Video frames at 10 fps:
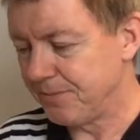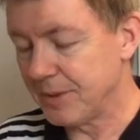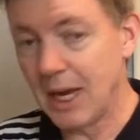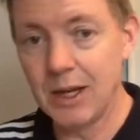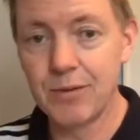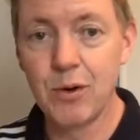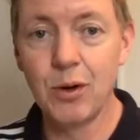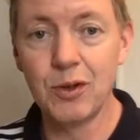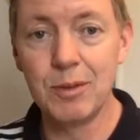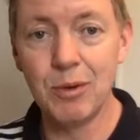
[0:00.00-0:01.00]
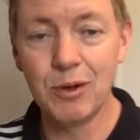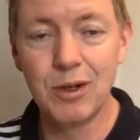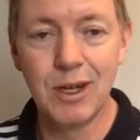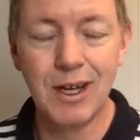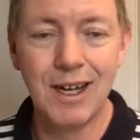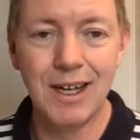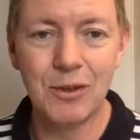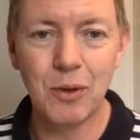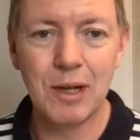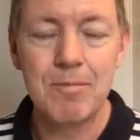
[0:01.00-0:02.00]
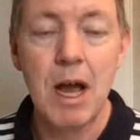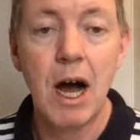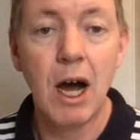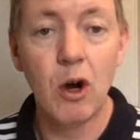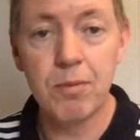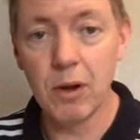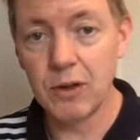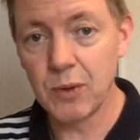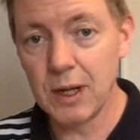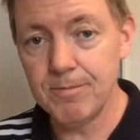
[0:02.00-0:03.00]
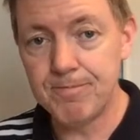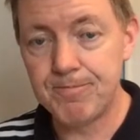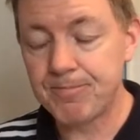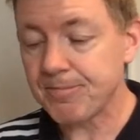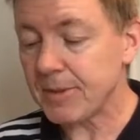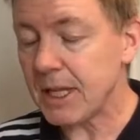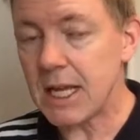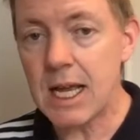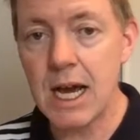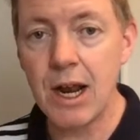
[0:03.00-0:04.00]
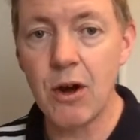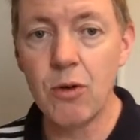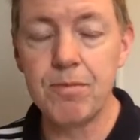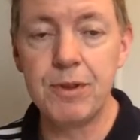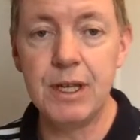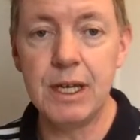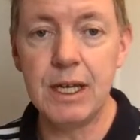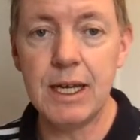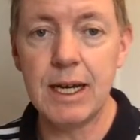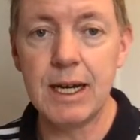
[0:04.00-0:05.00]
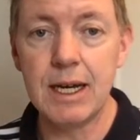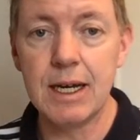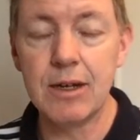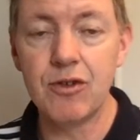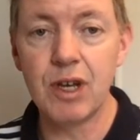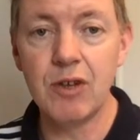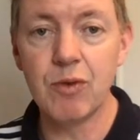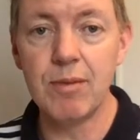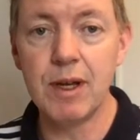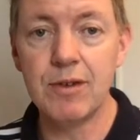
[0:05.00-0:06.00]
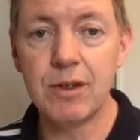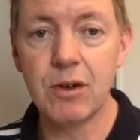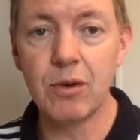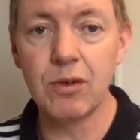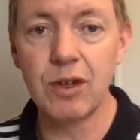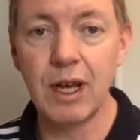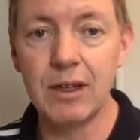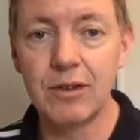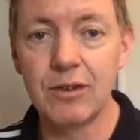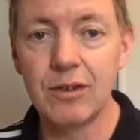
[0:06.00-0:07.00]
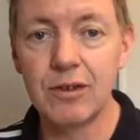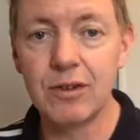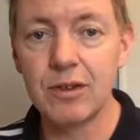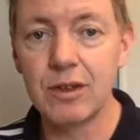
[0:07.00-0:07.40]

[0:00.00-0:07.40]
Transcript: And of course the book as well. Hope all is well, and I hope the change we made to the course has